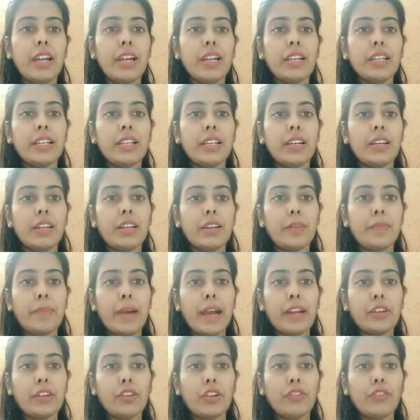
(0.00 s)
part
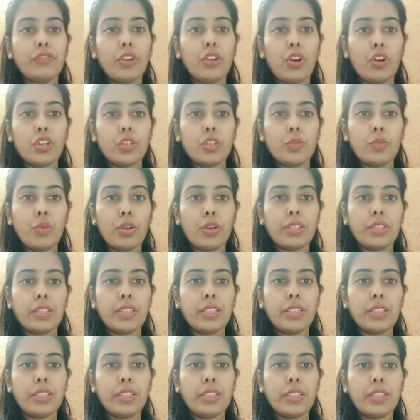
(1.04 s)
of the osmosis,
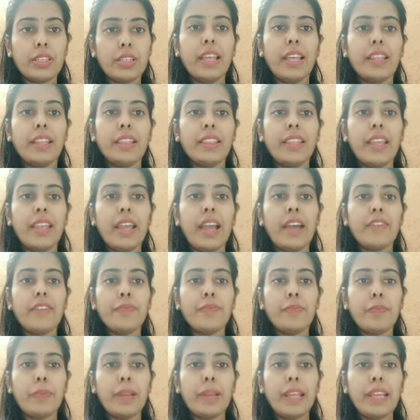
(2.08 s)
they have
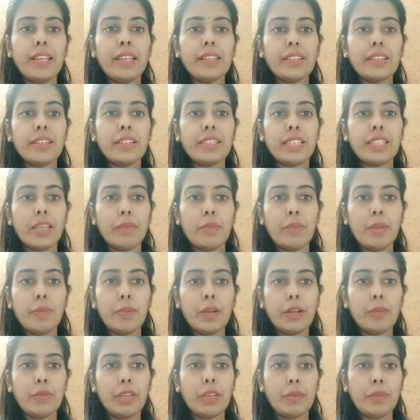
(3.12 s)
placed a
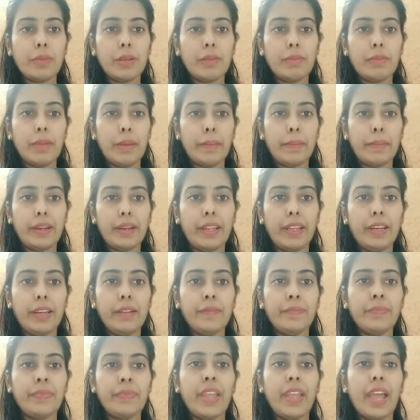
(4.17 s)
semi-permeable membrane,
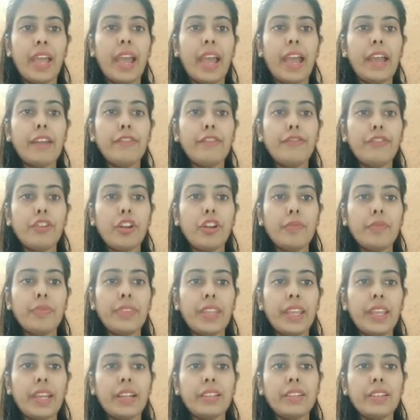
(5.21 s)
and from
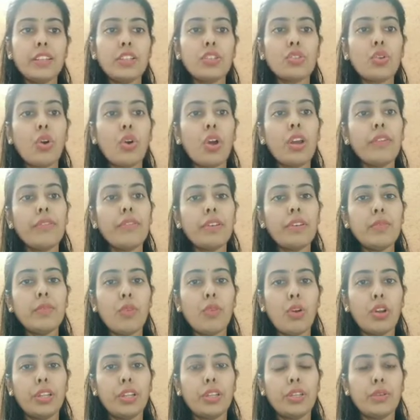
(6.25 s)
there the solvent
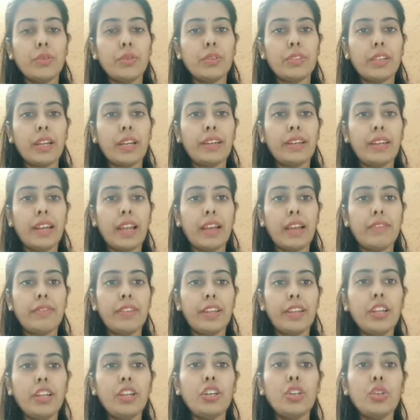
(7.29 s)
molecules are traveling
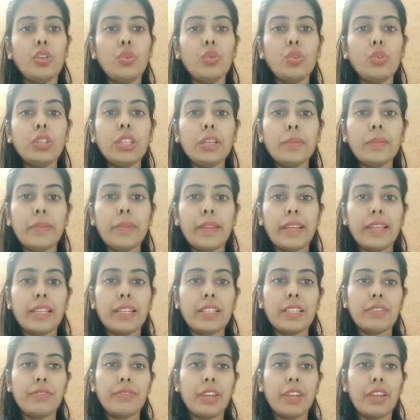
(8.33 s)
to the place
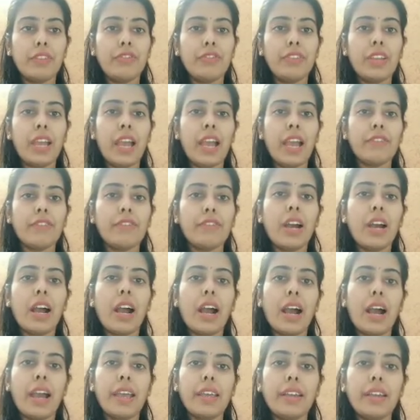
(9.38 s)
where we have a
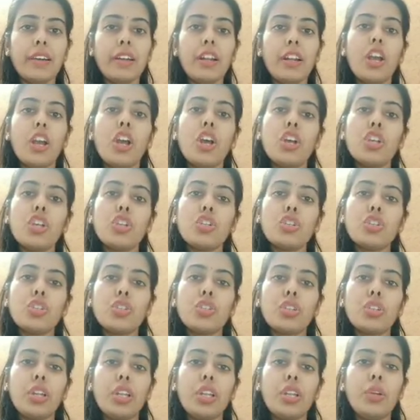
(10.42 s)
higher
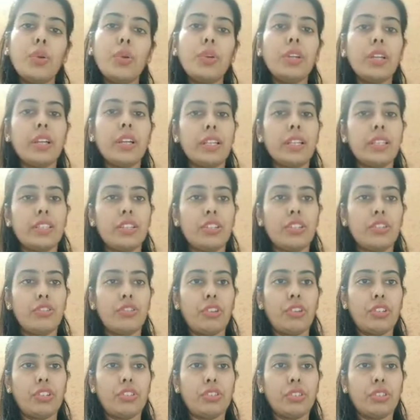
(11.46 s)
solute
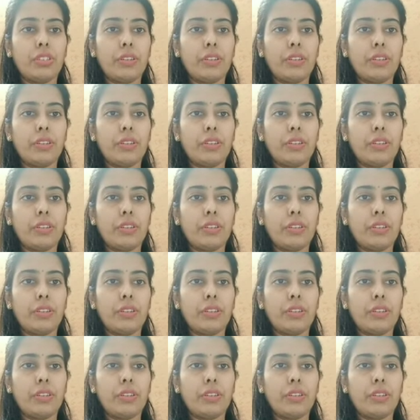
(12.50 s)
concentration.